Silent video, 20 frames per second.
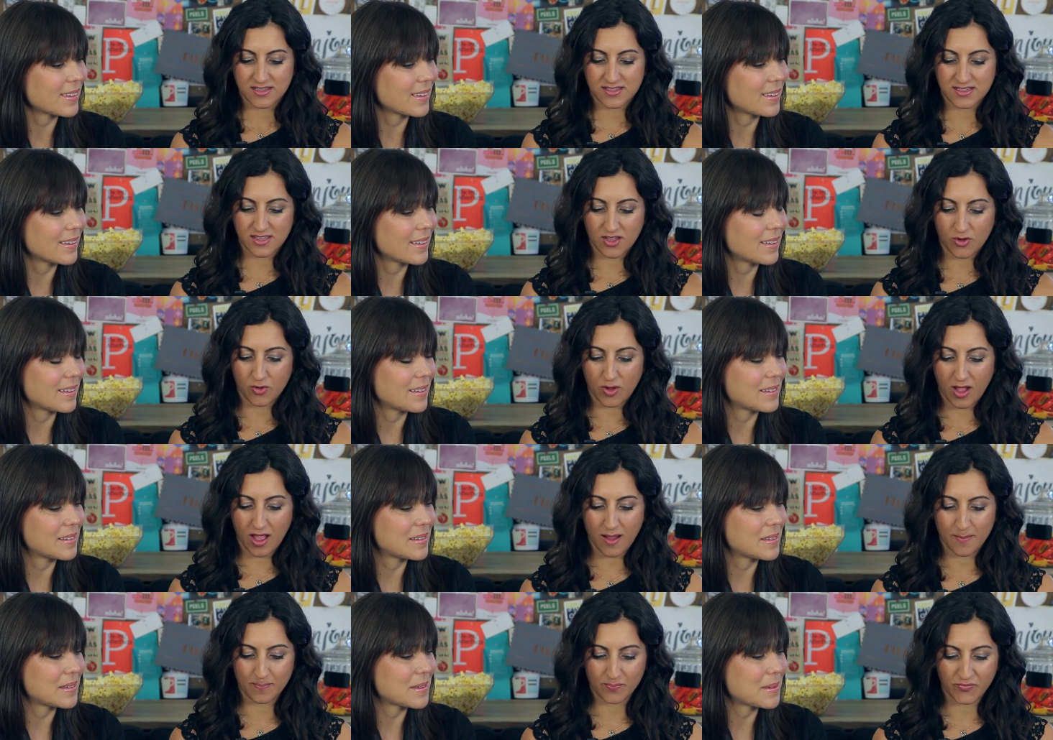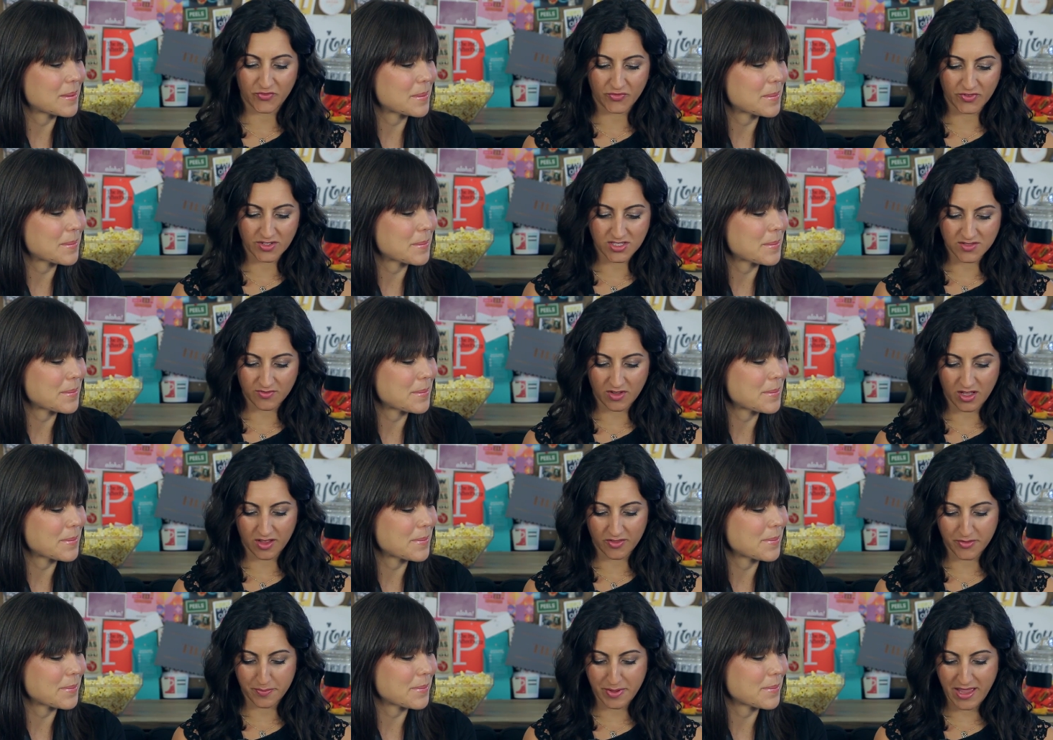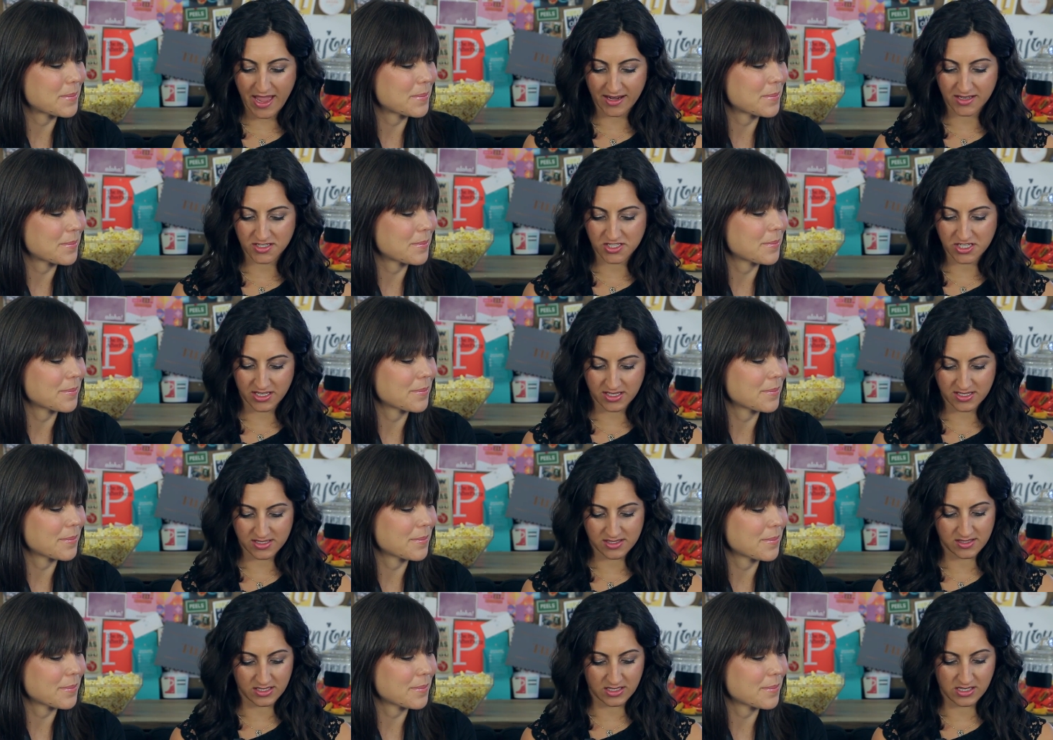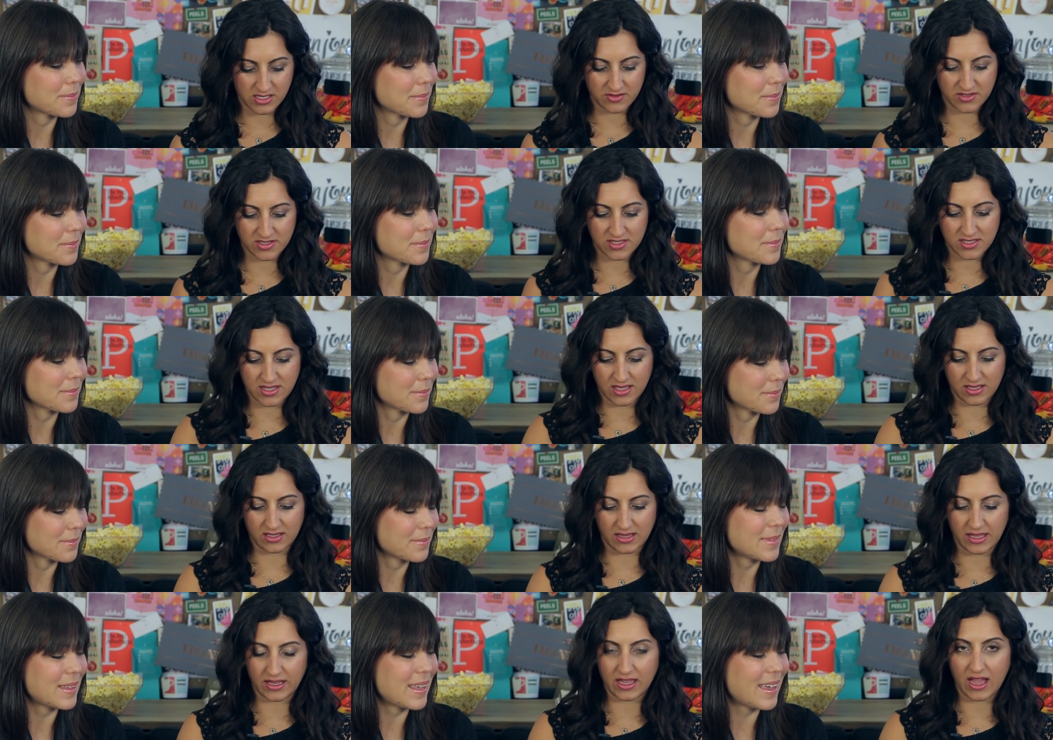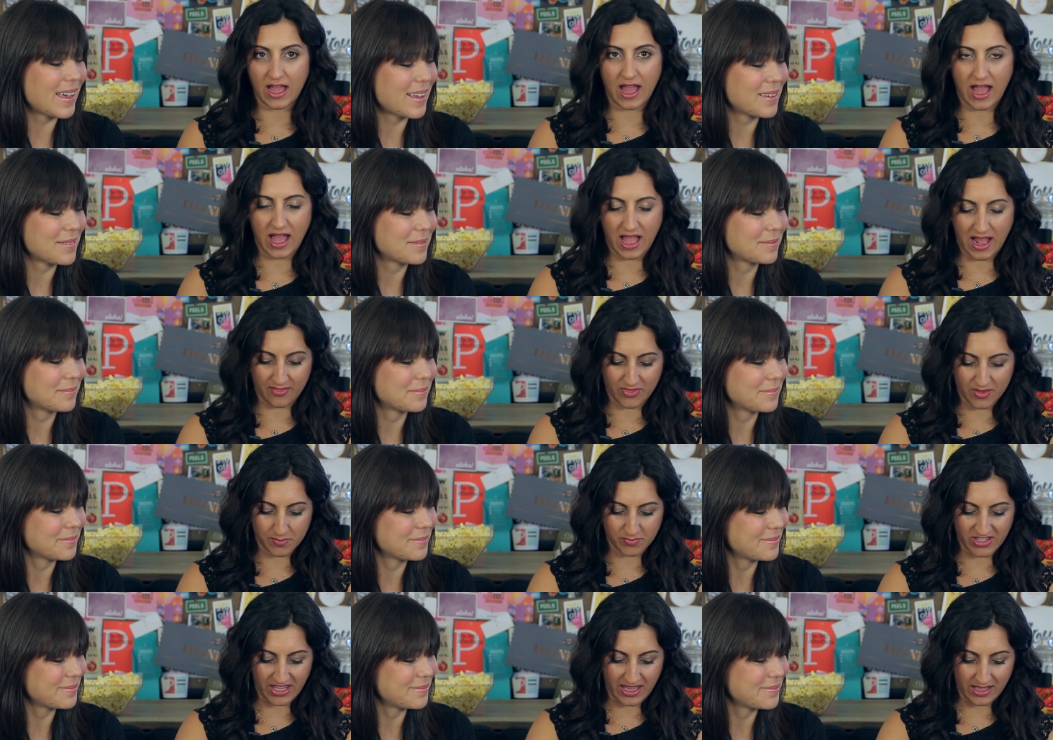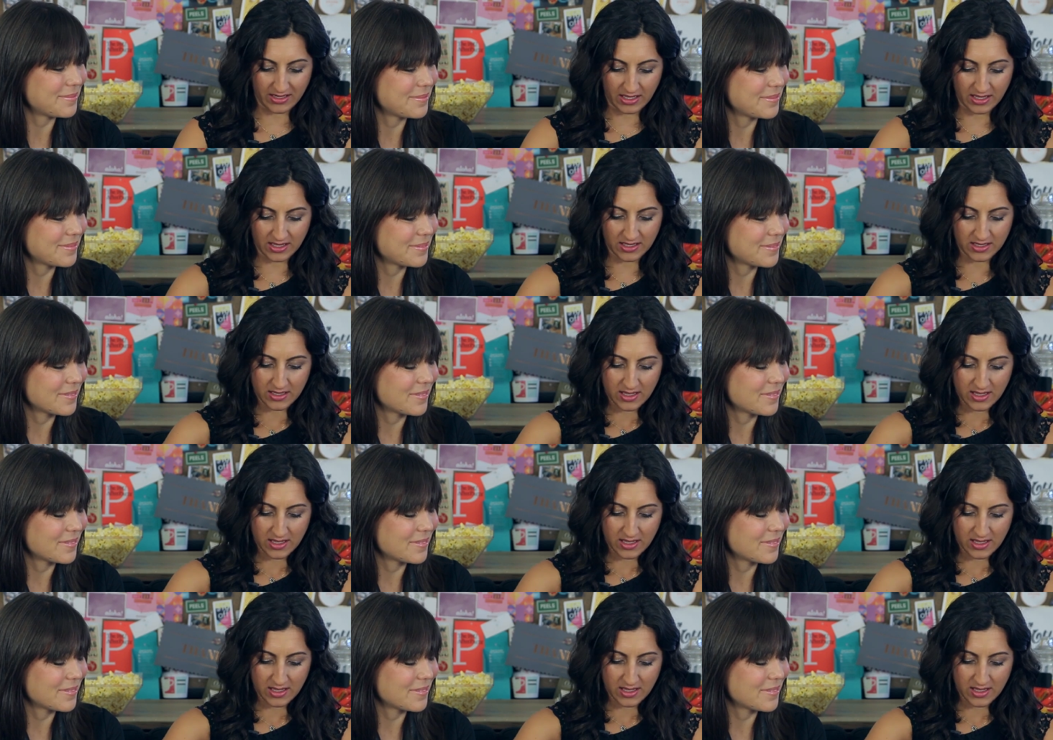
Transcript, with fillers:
Speaker 1: So um, first of all, the packaging is the cutest thing like yeah. on the planet.